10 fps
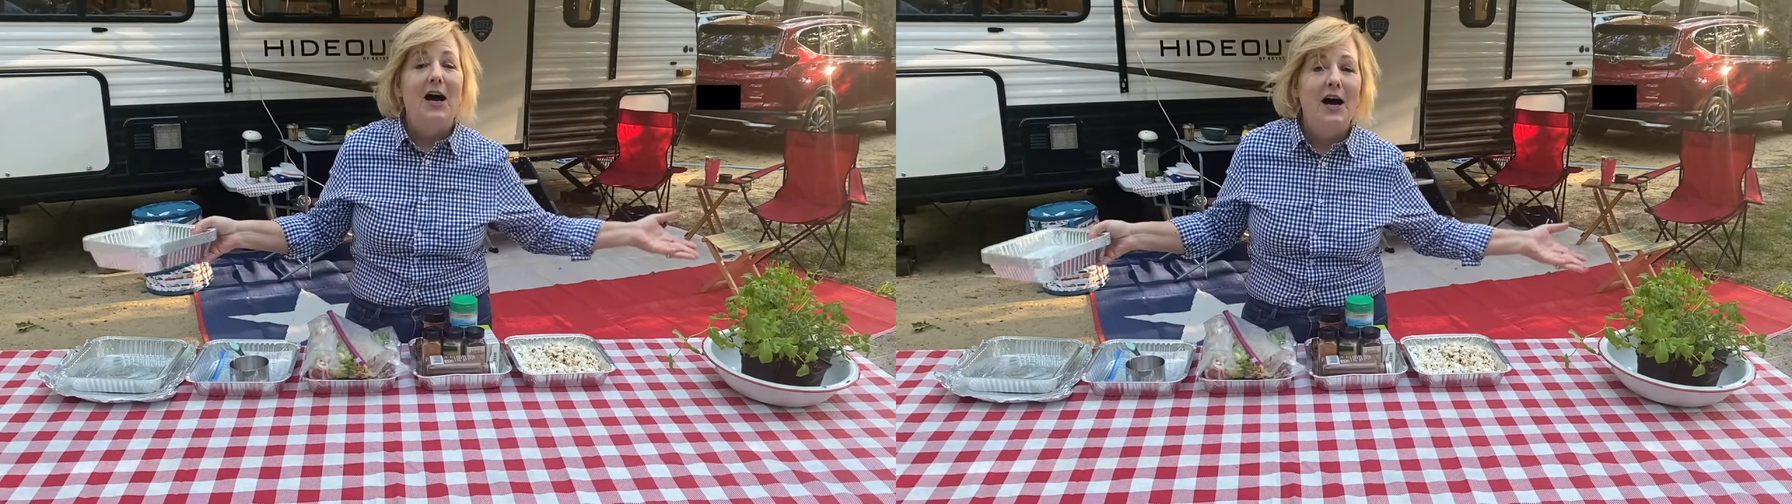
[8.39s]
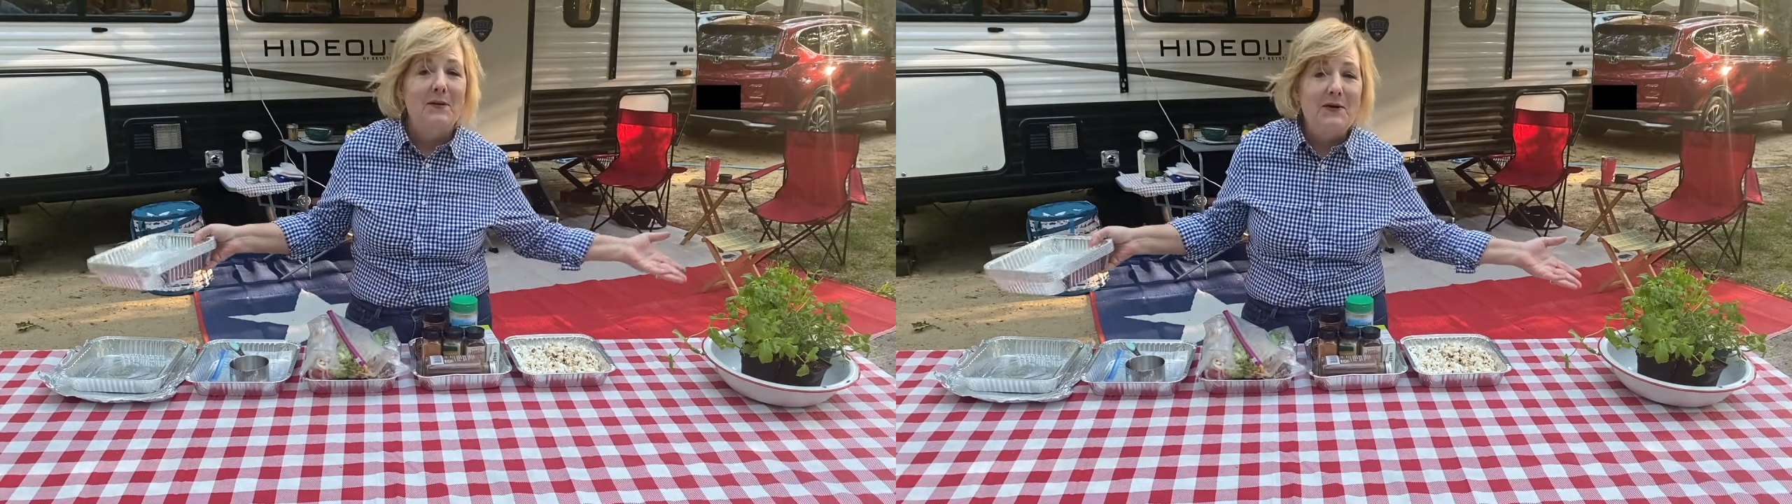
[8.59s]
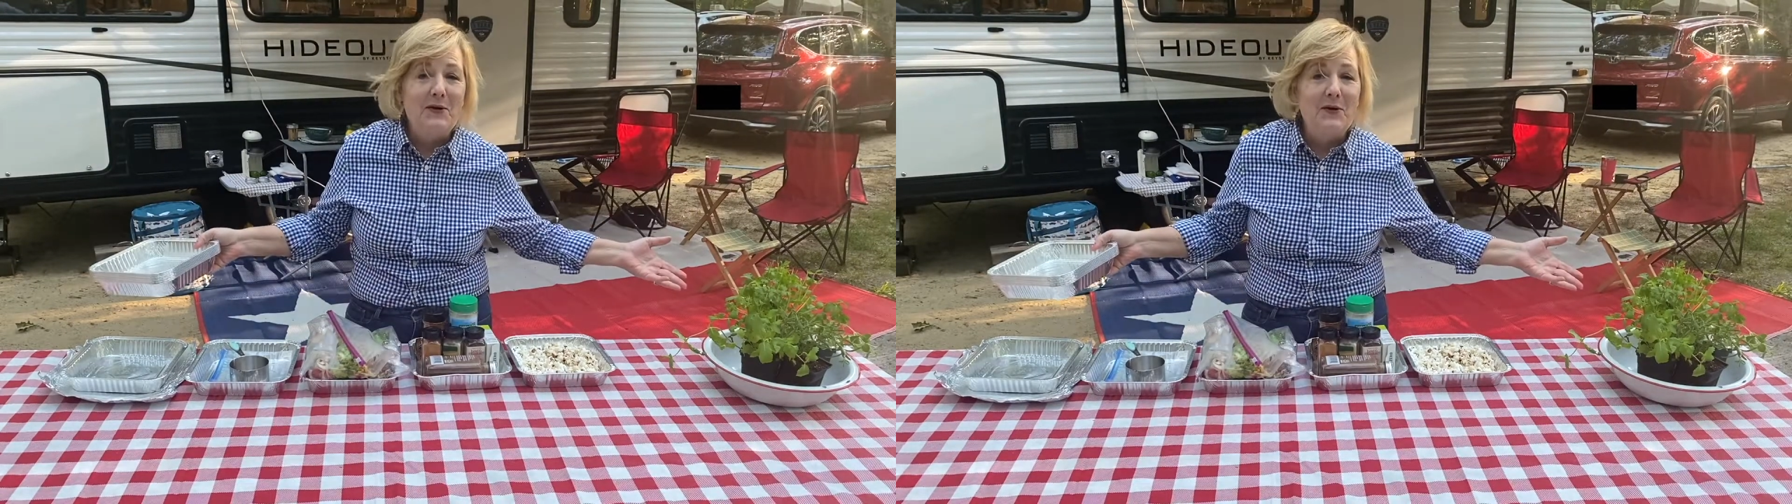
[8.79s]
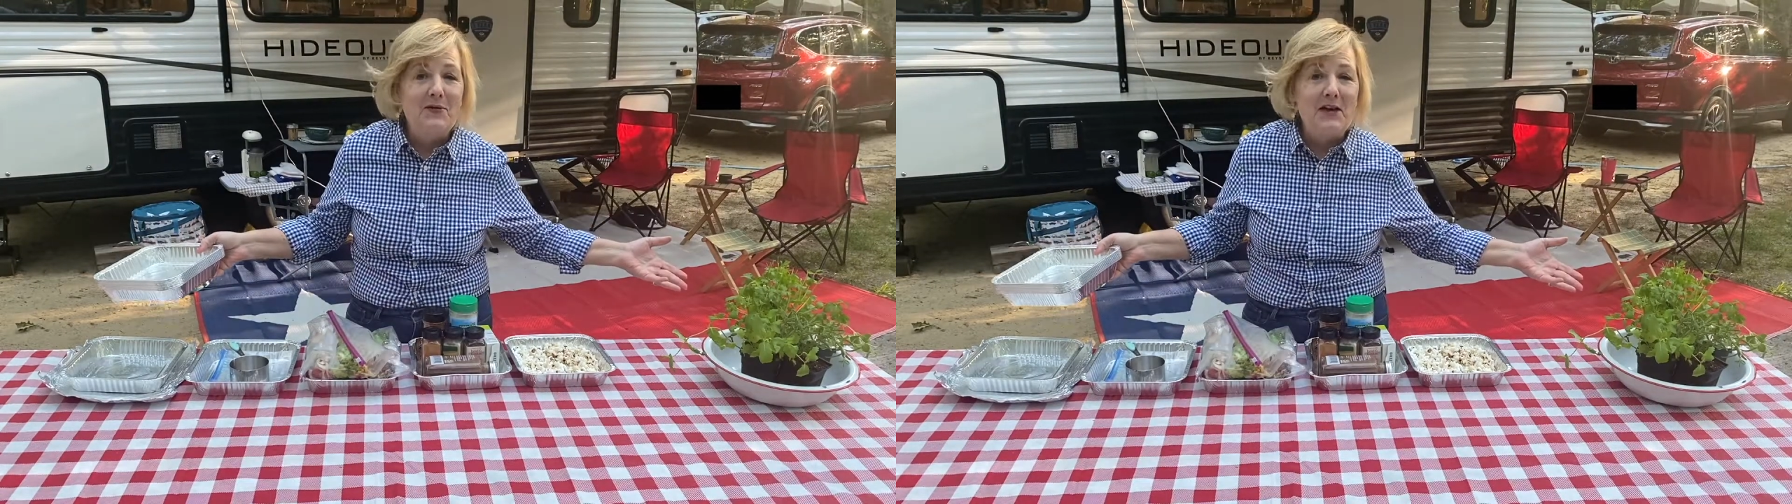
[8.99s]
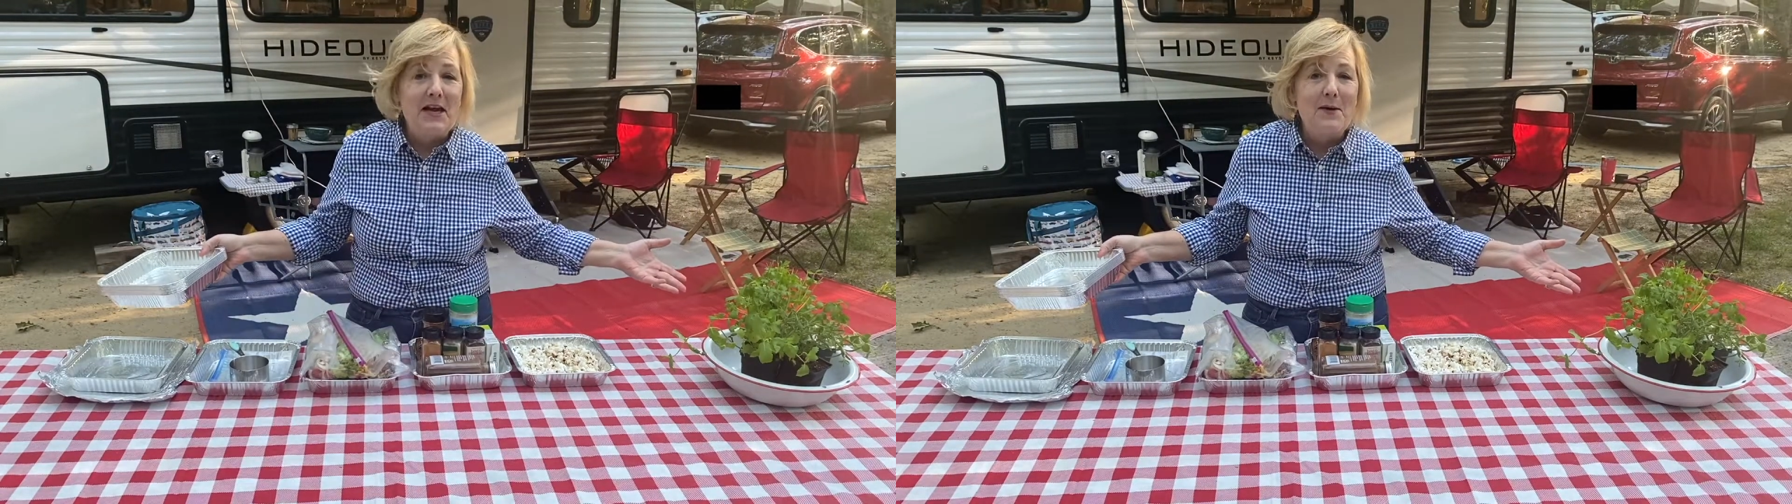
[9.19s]
I'm here at
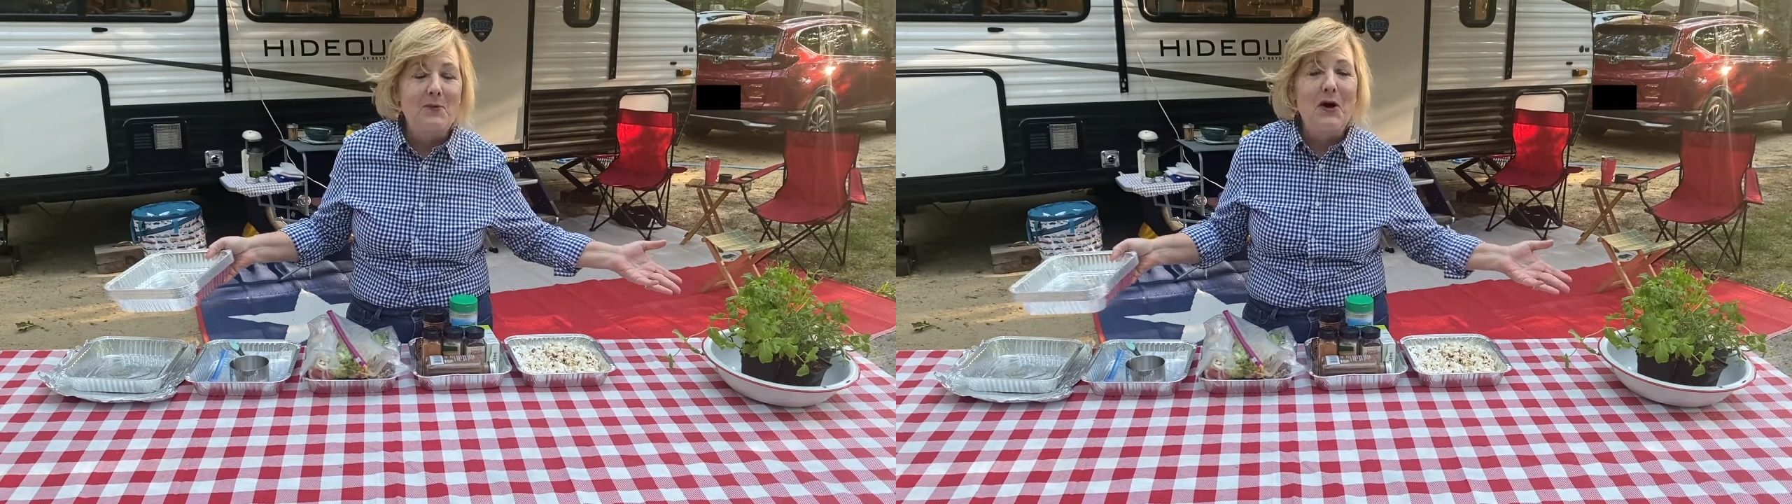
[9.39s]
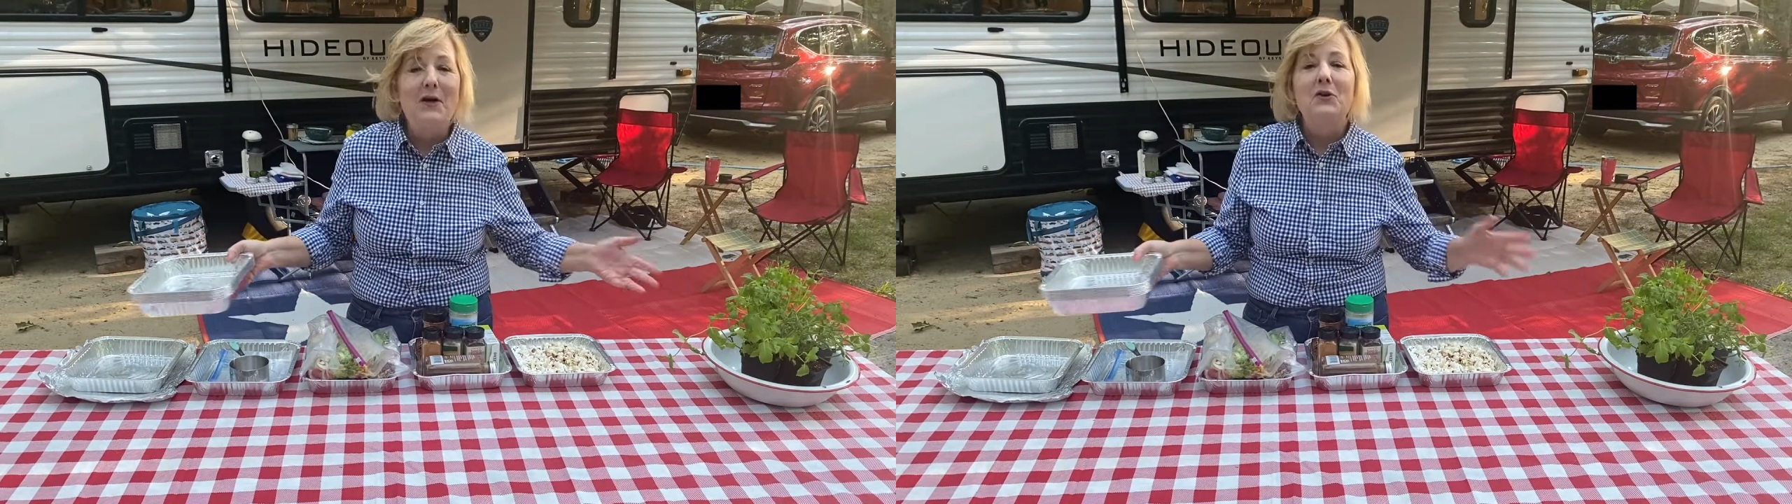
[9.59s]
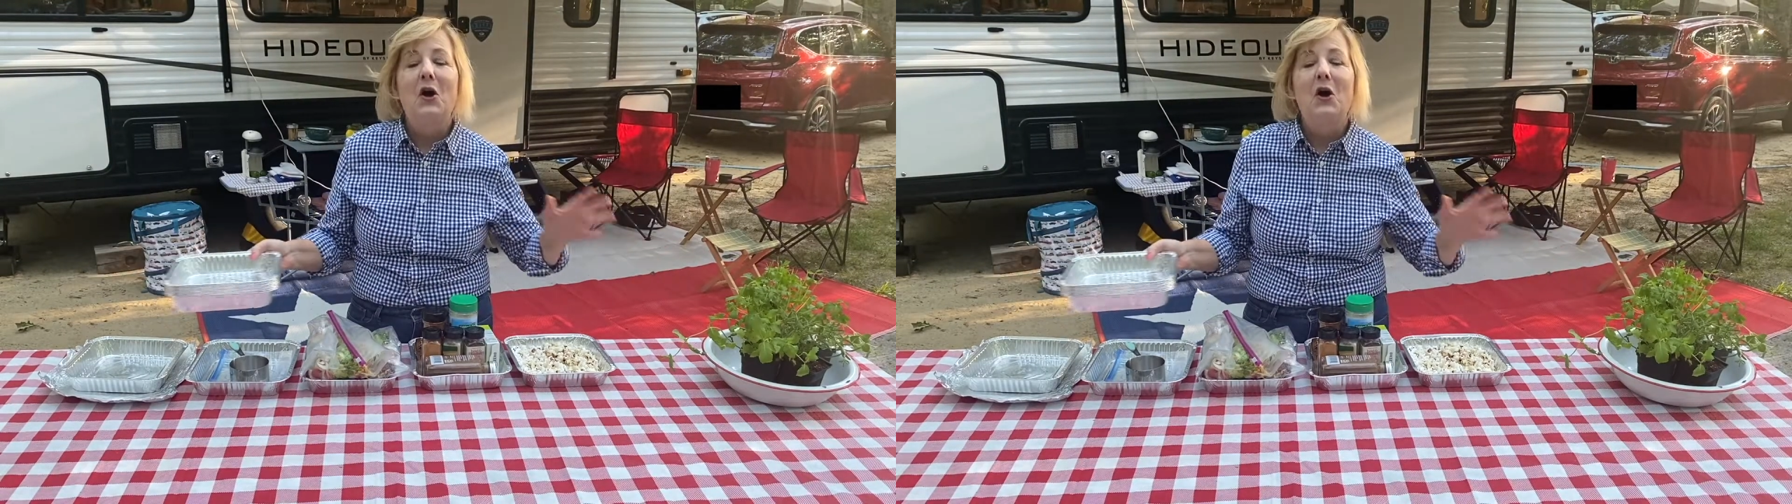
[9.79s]
the campground.